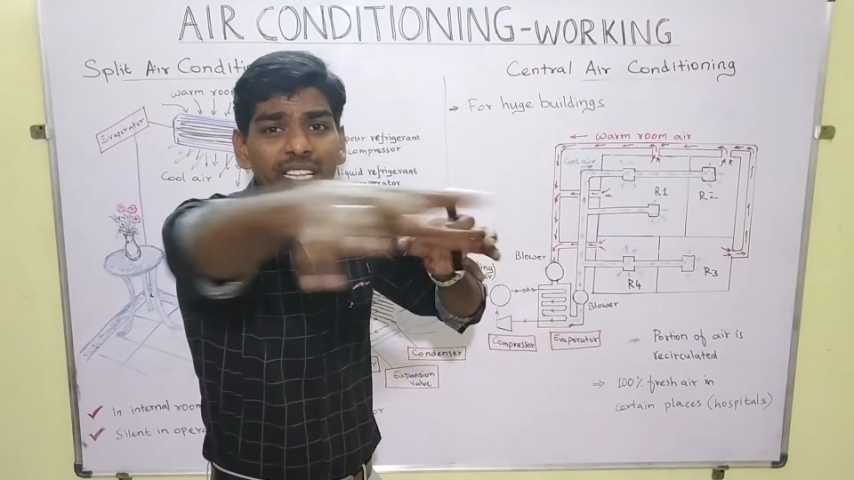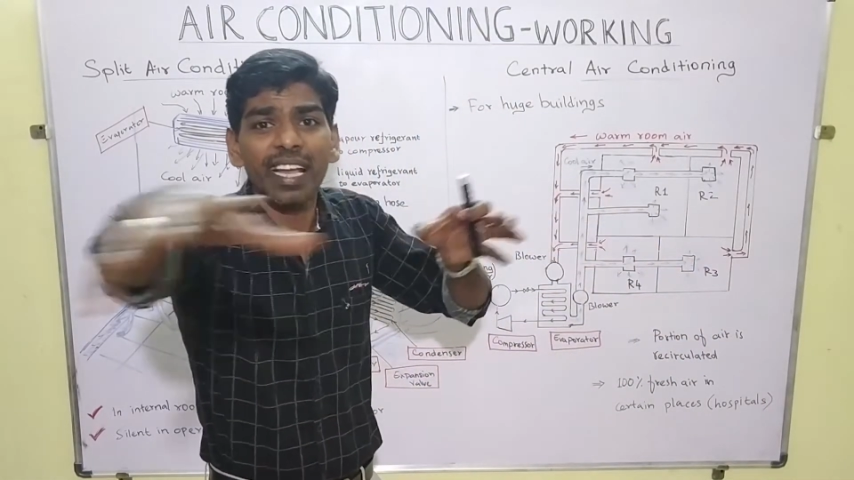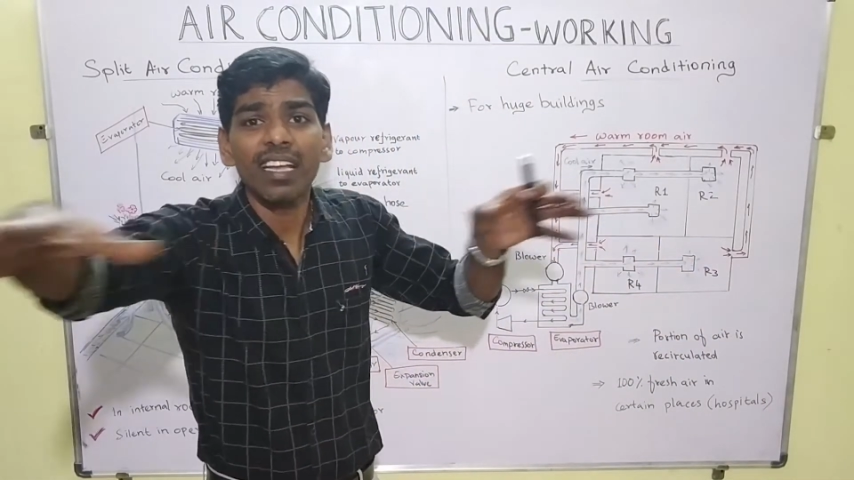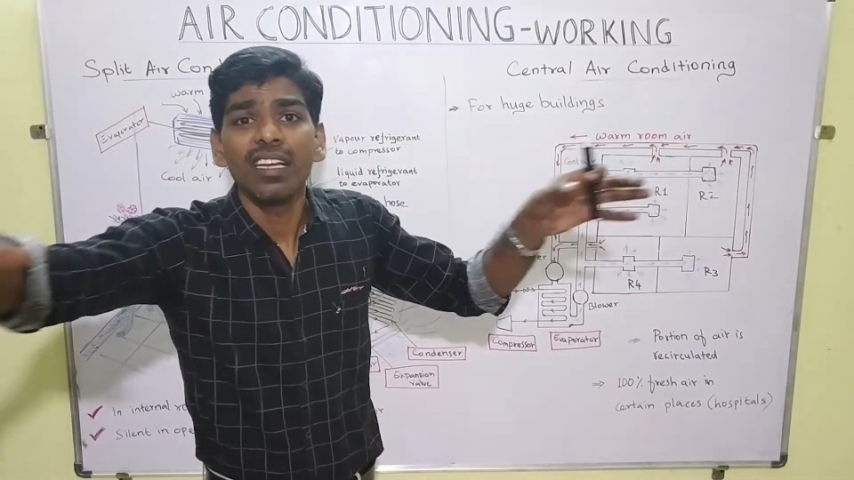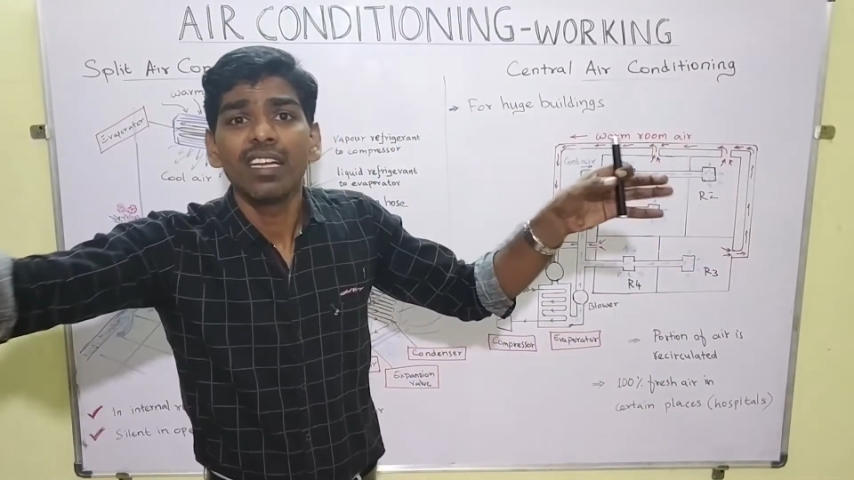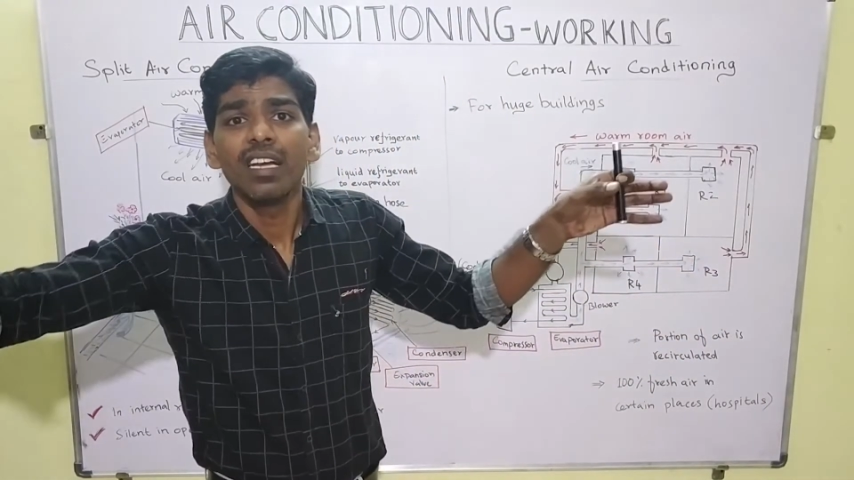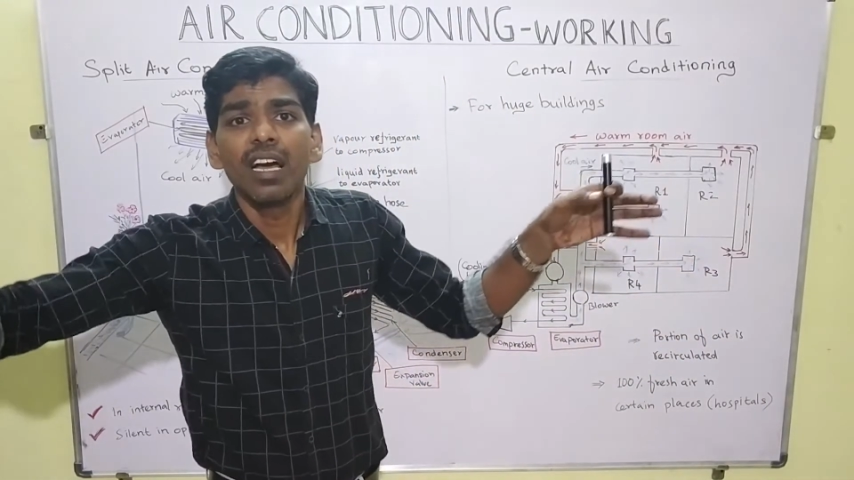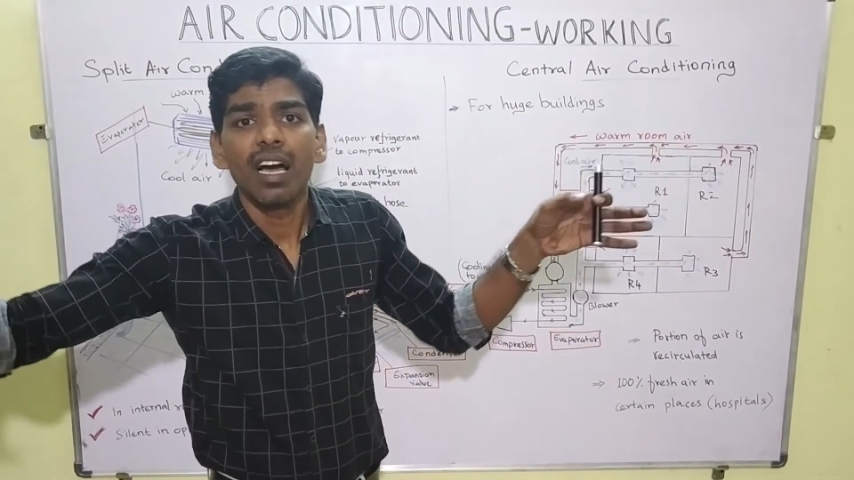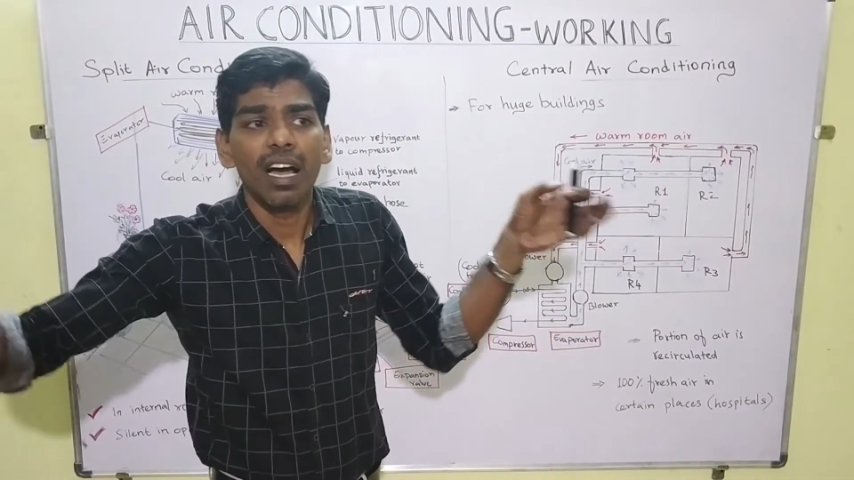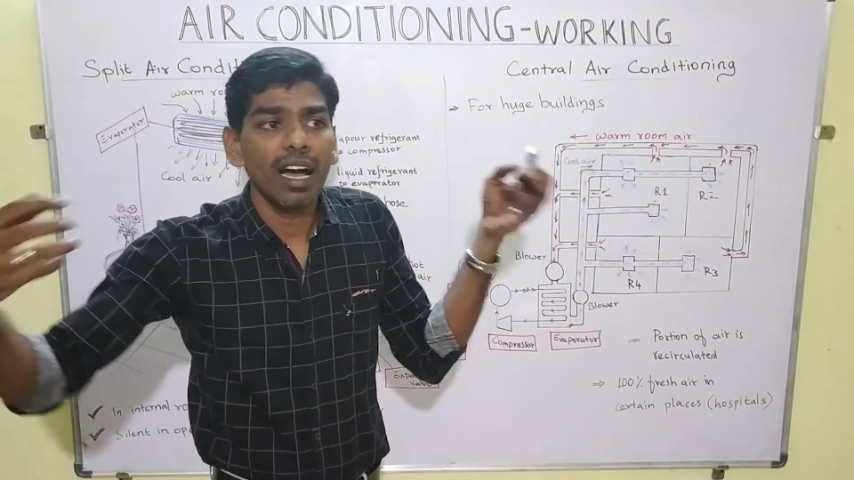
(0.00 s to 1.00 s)
the
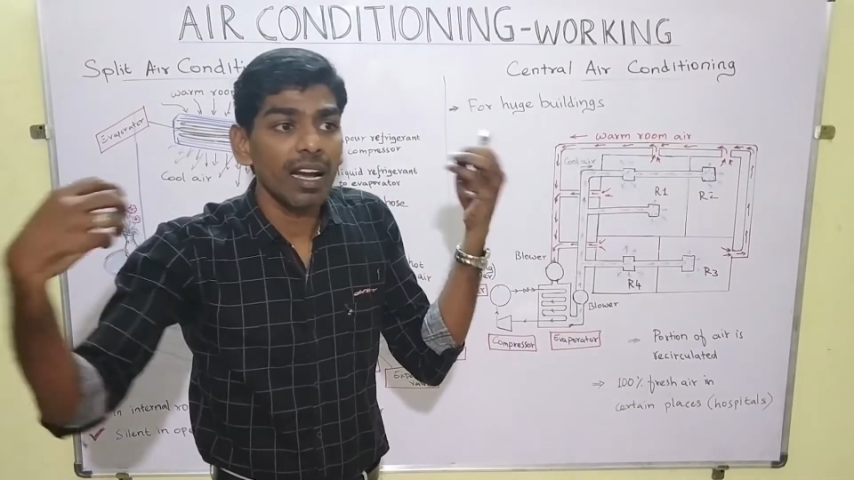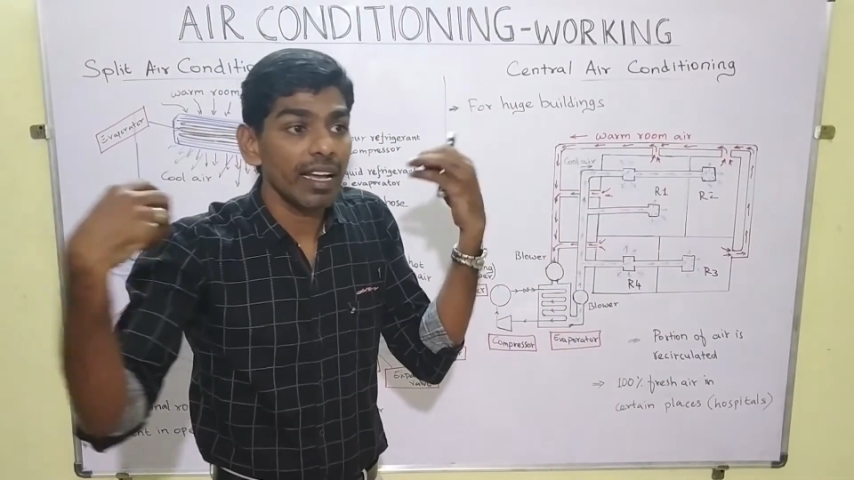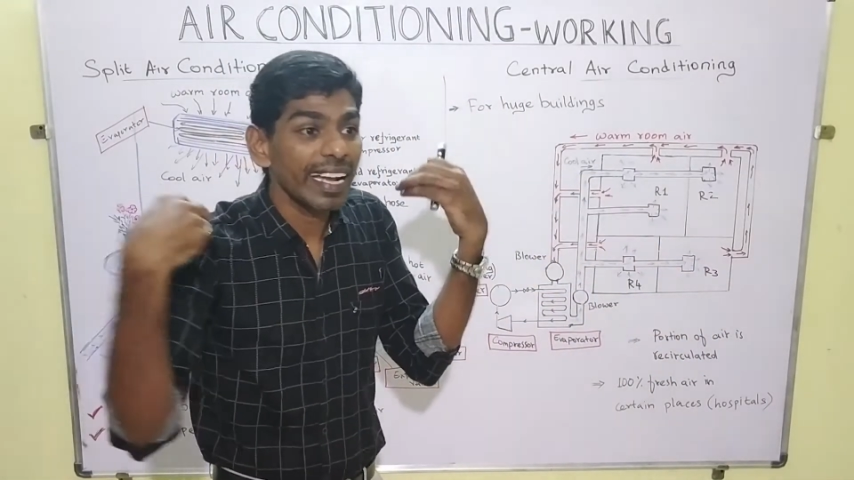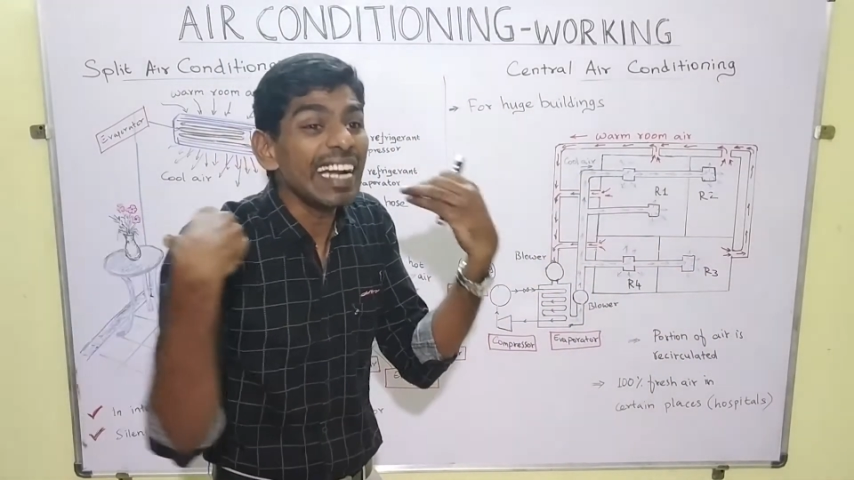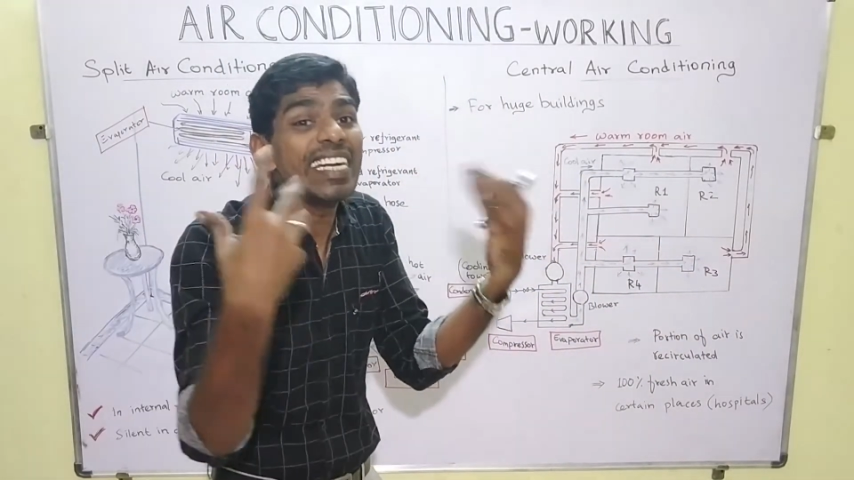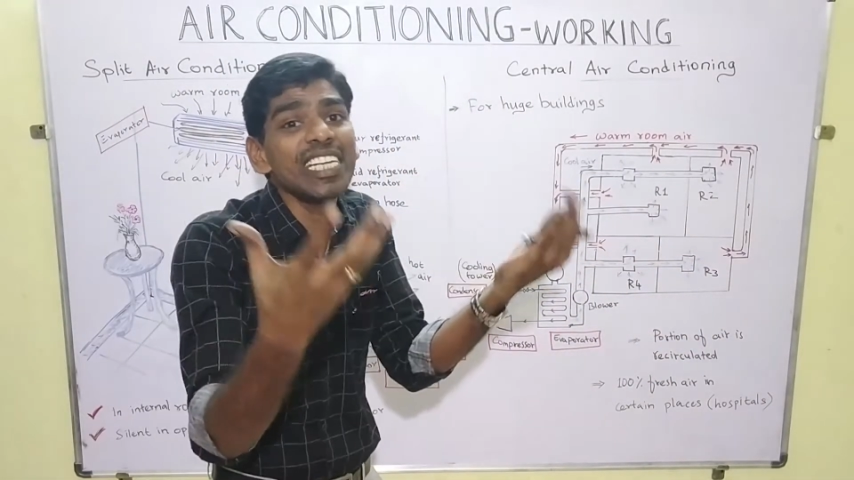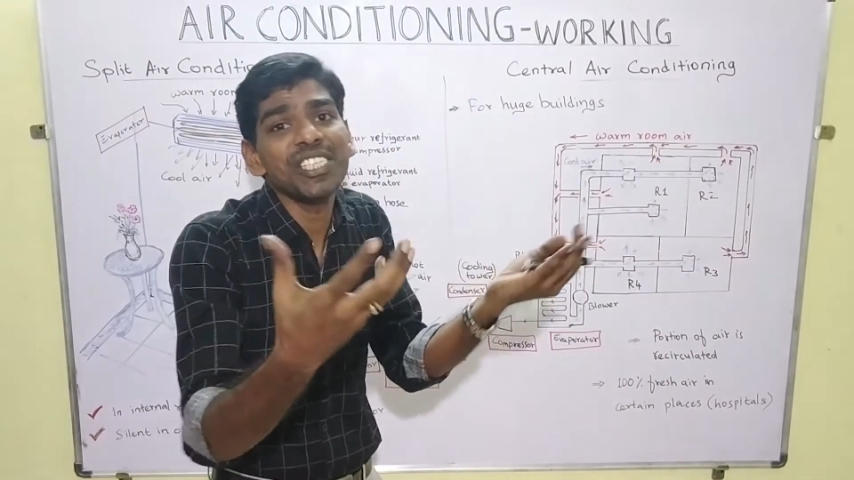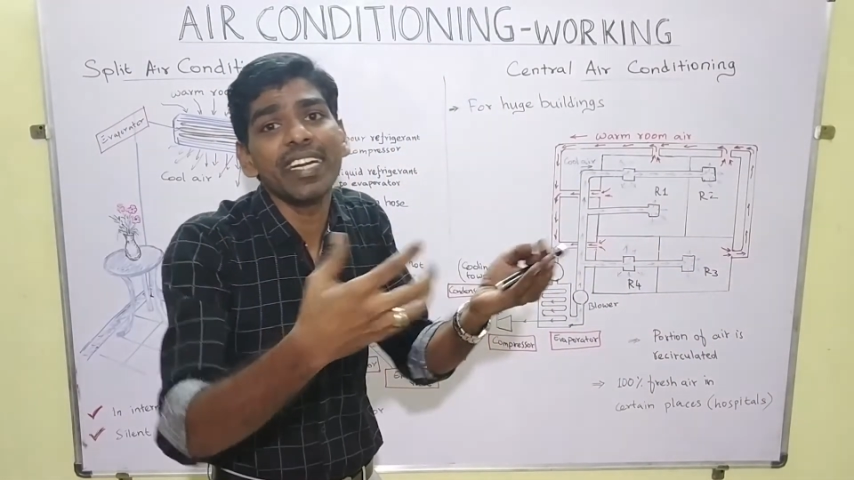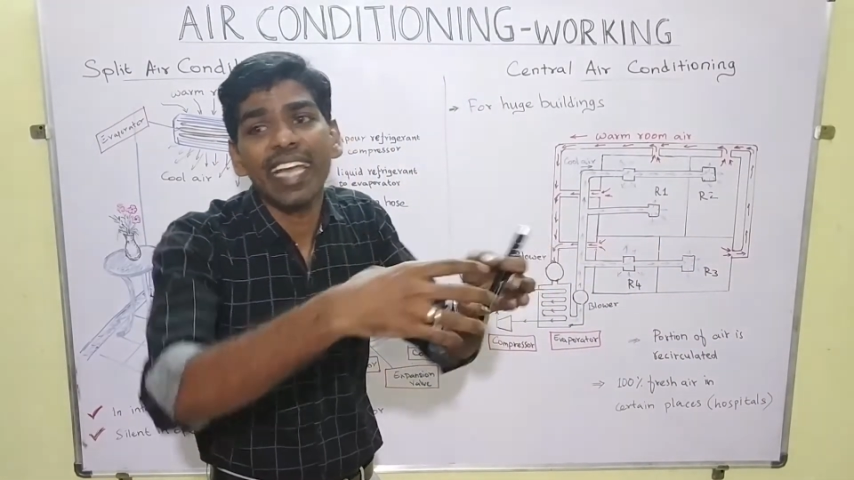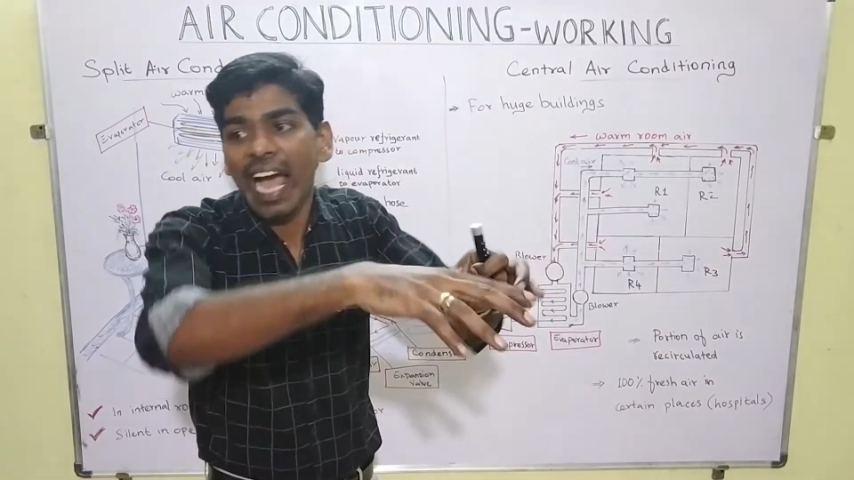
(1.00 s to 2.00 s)
conditioned